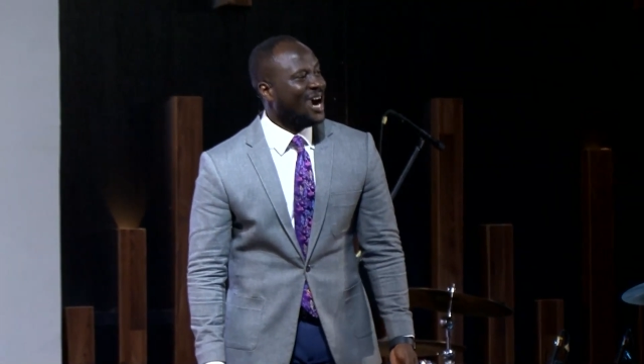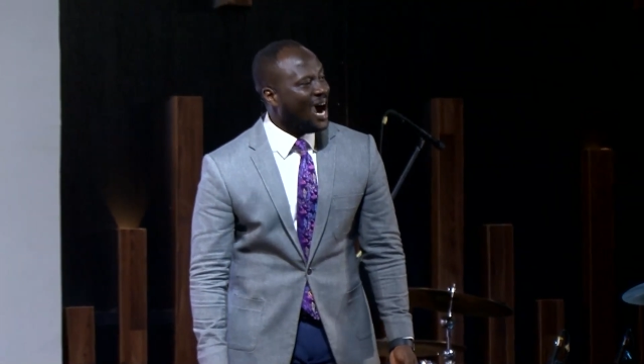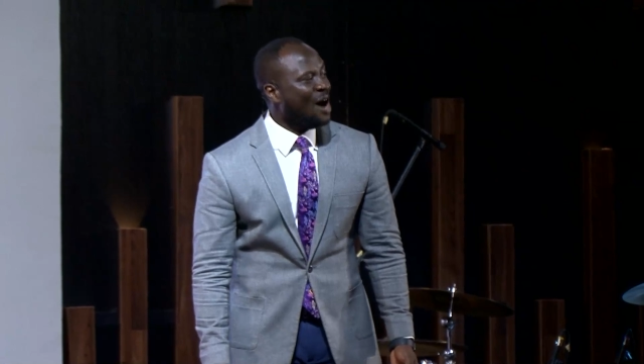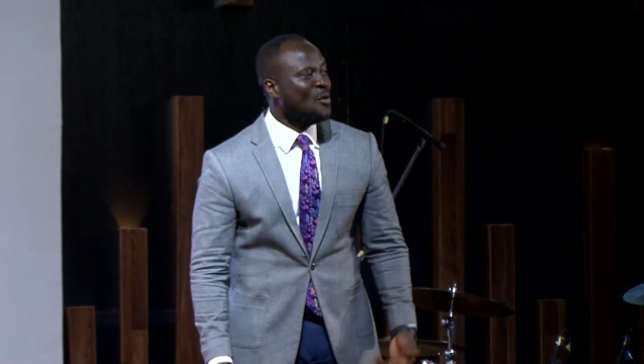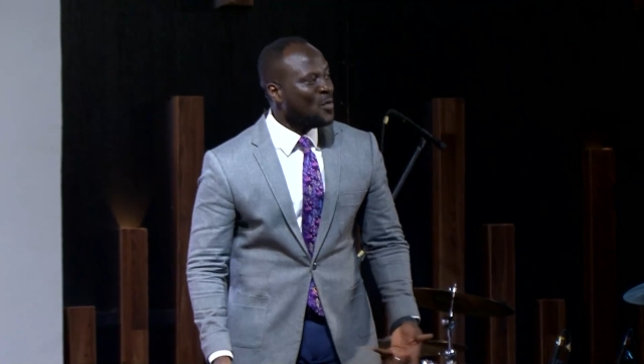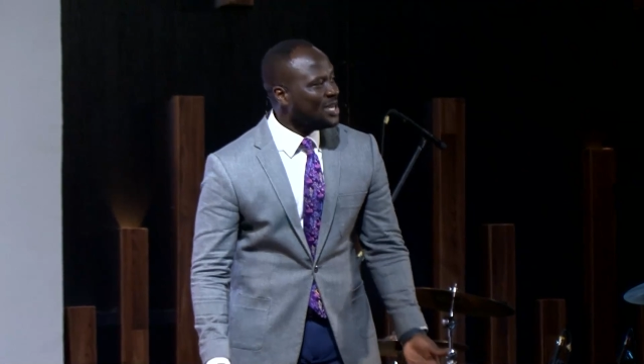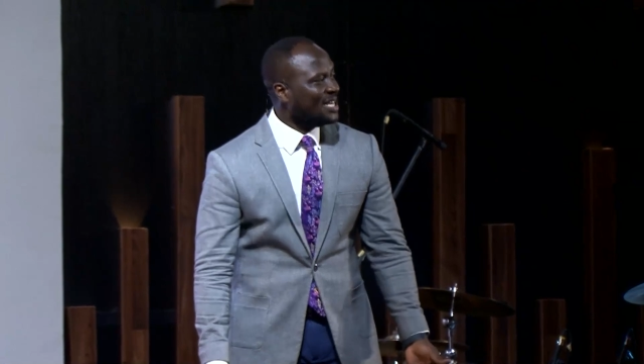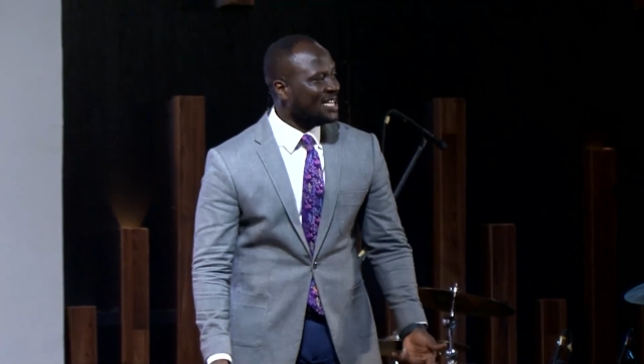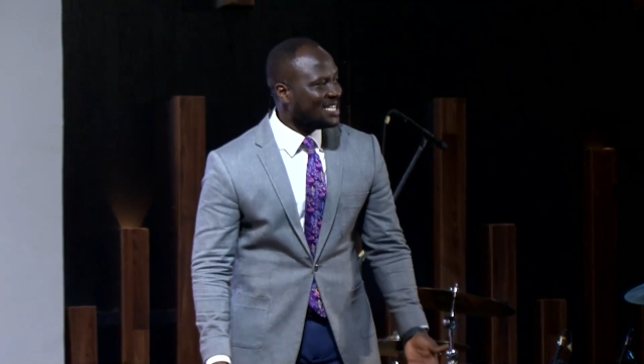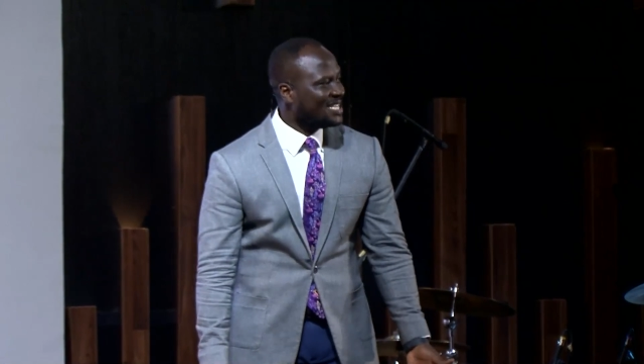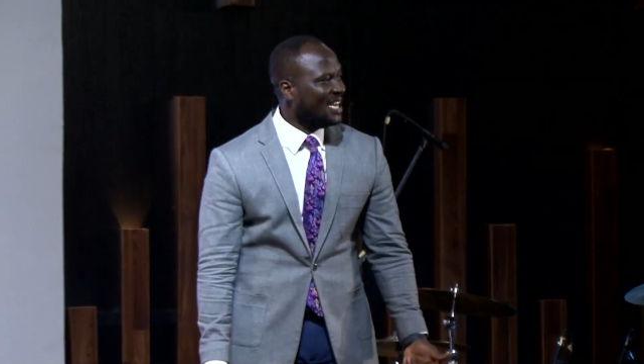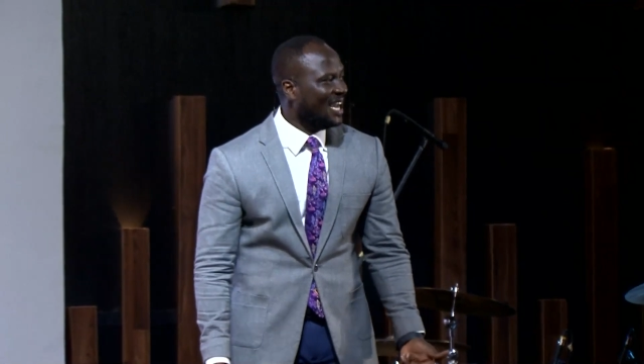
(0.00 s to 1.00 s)
I win,
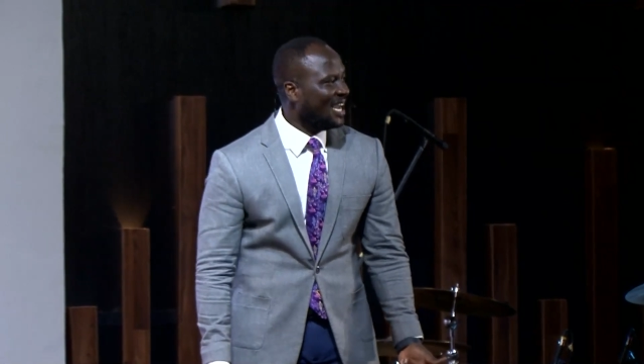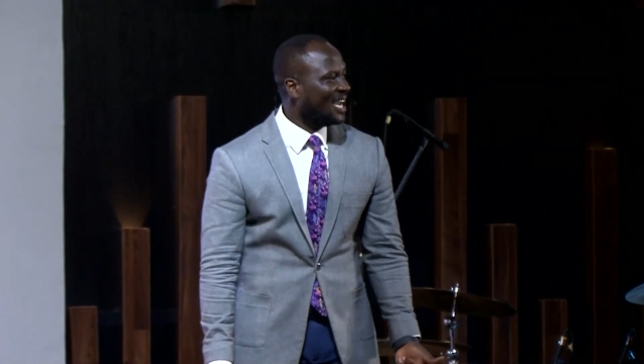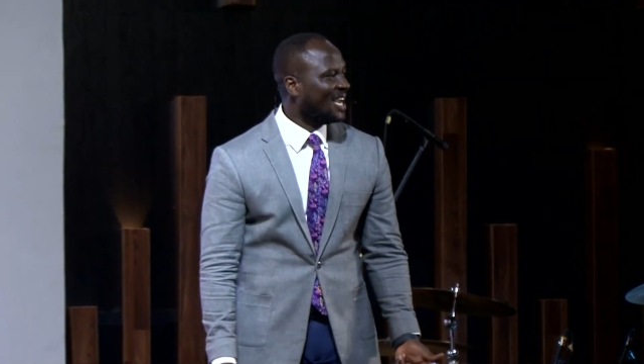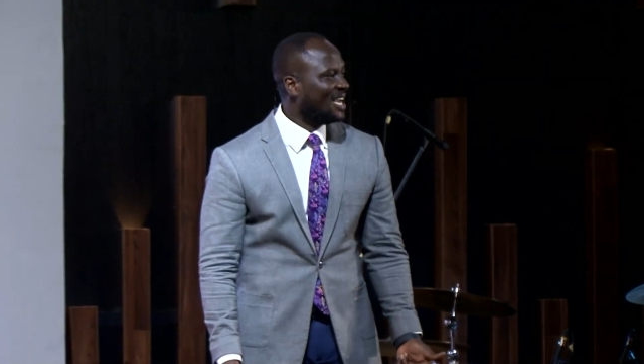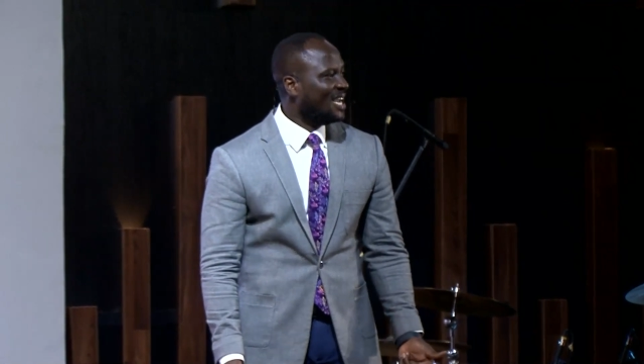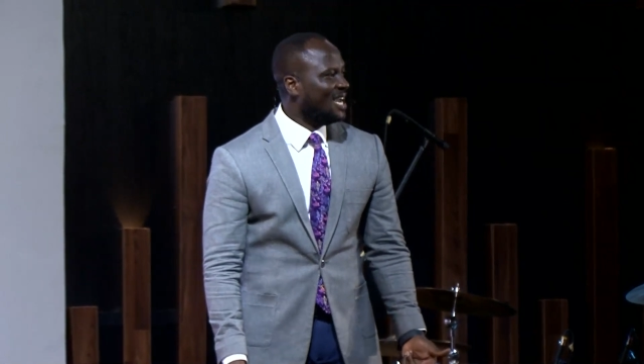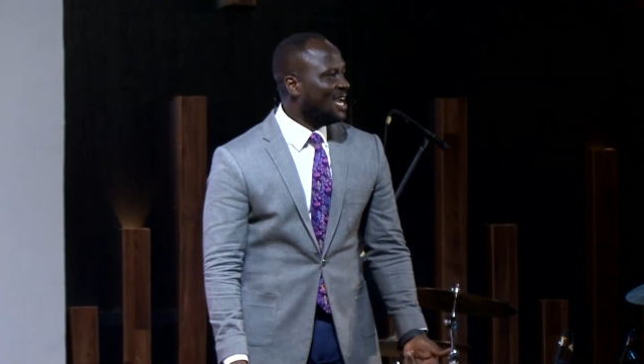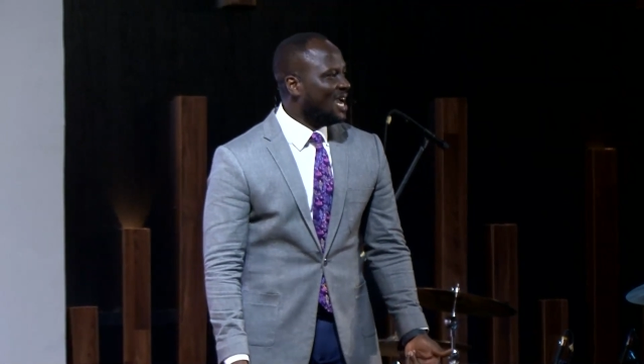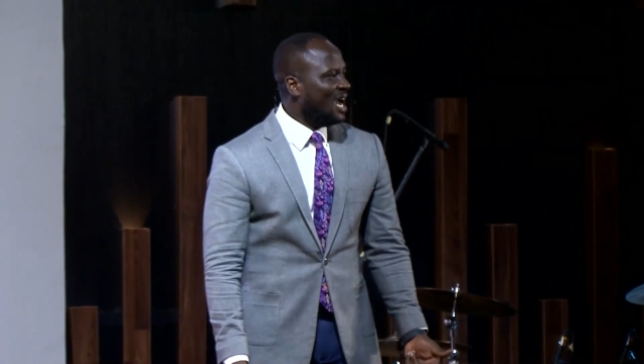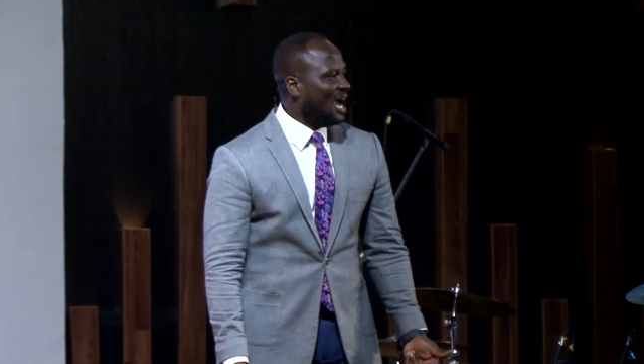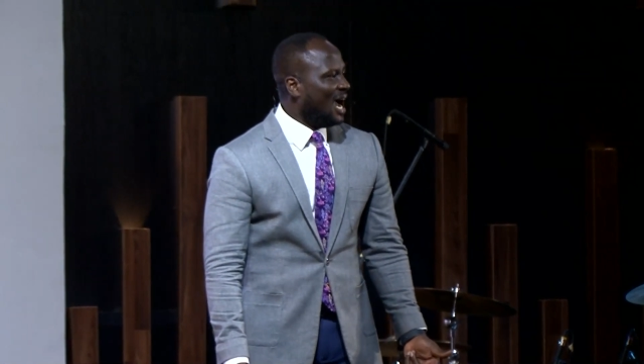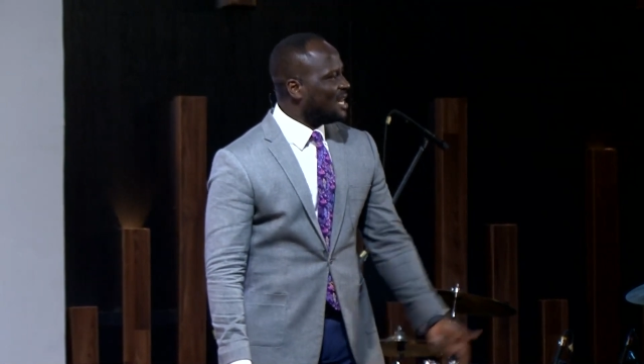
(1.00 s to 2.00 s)
they say.
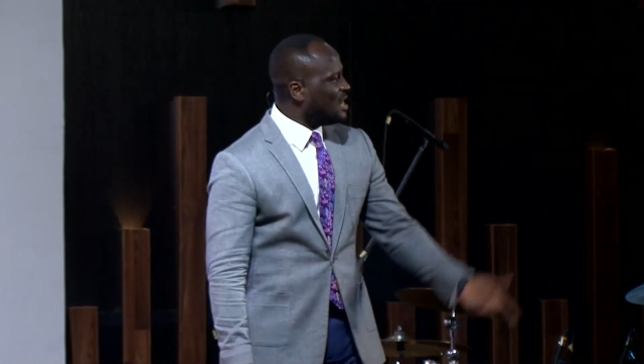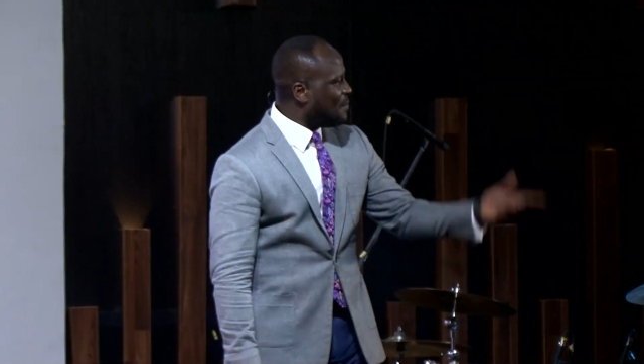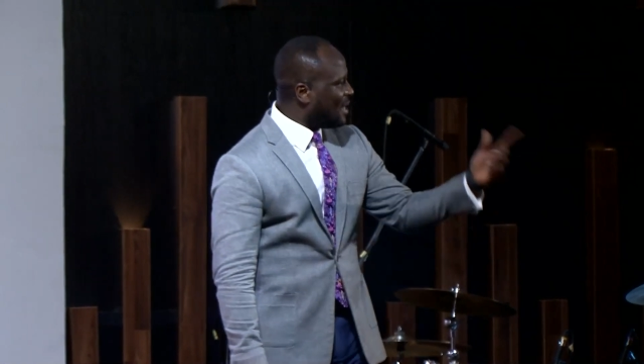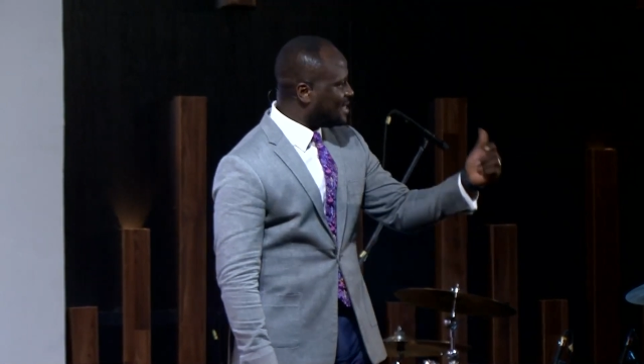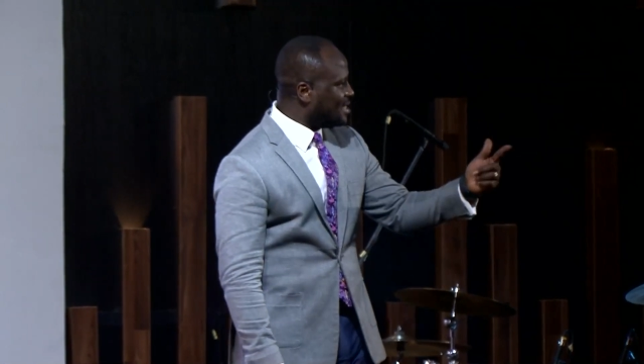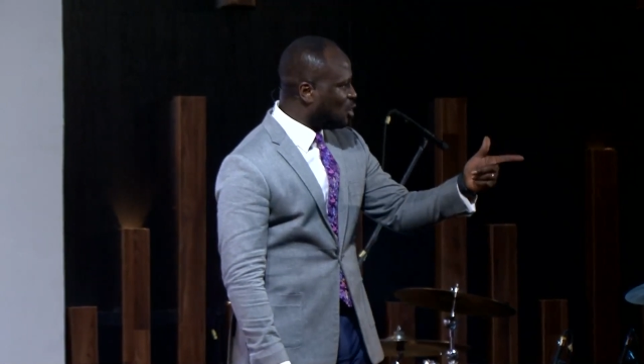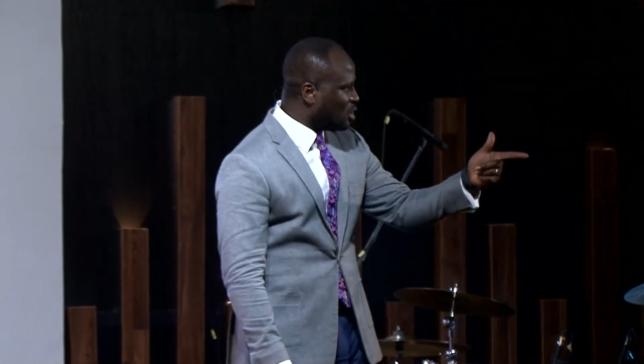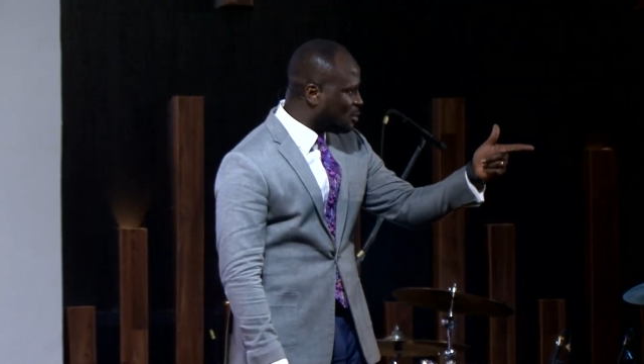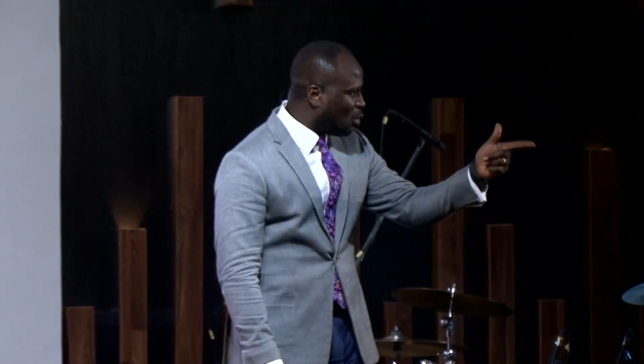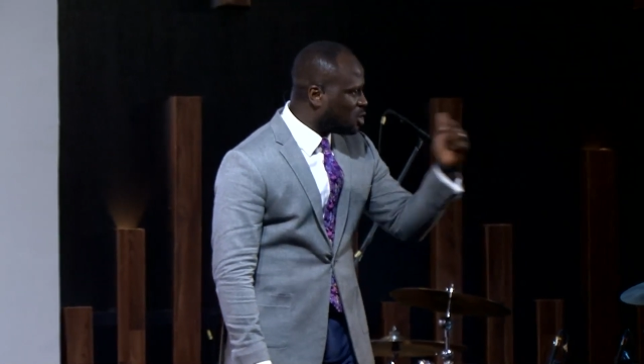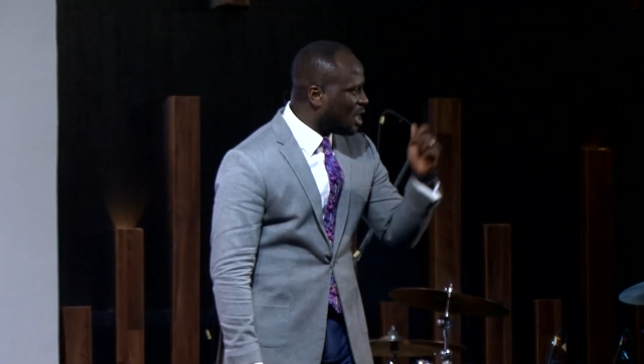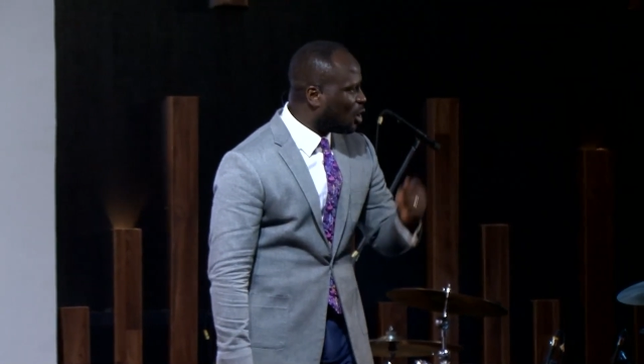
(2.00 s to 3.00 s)
And the person knows
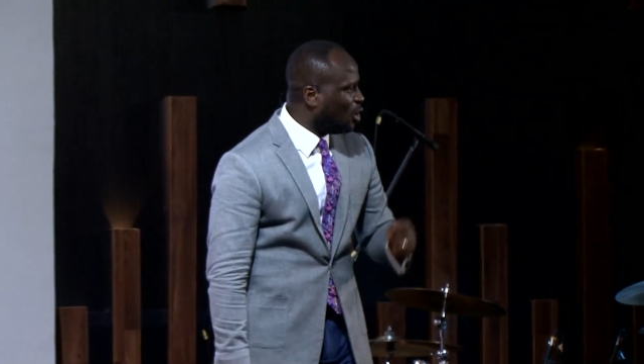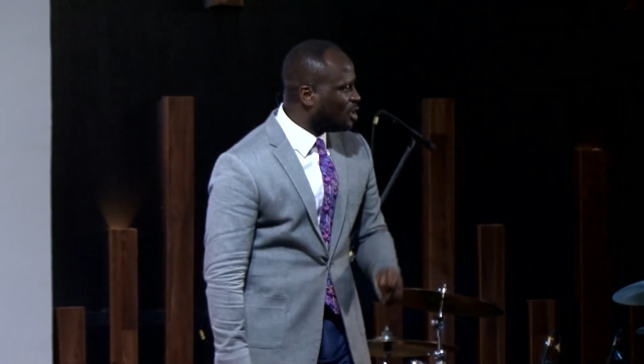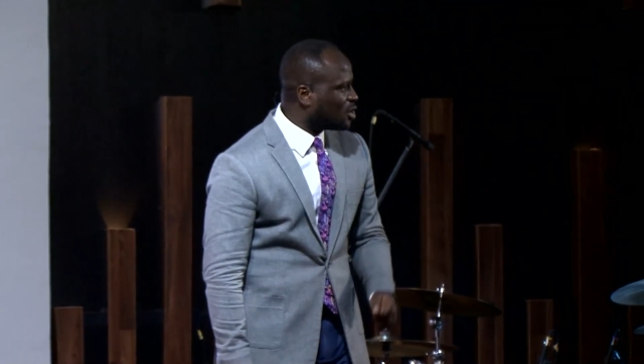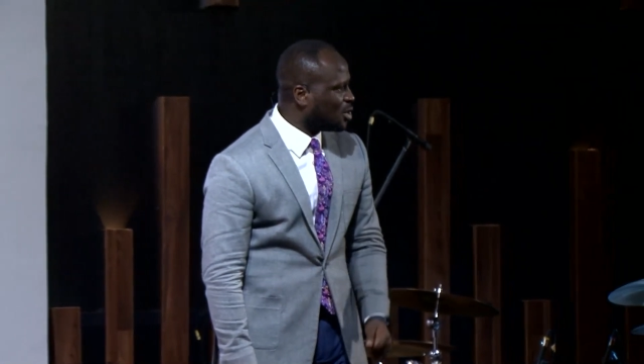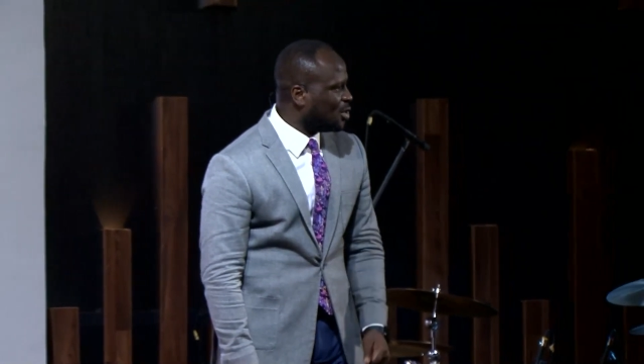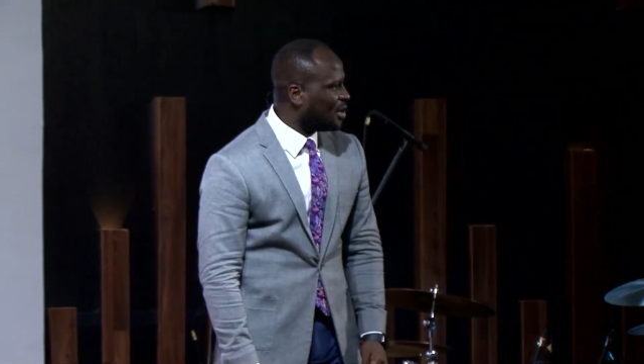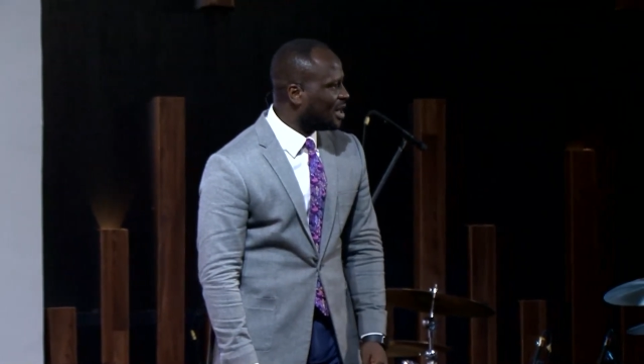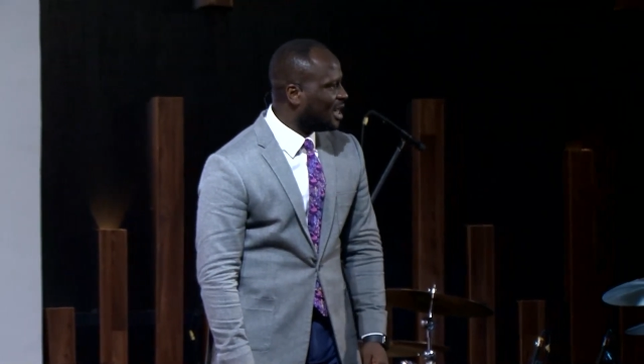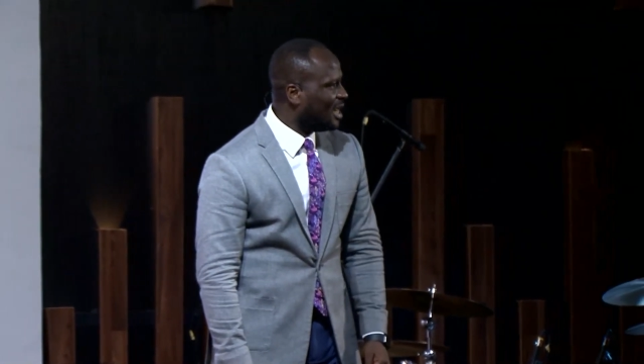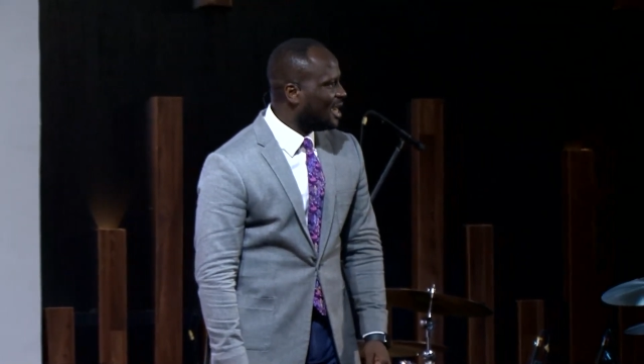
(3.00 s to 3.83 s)
what you are going through.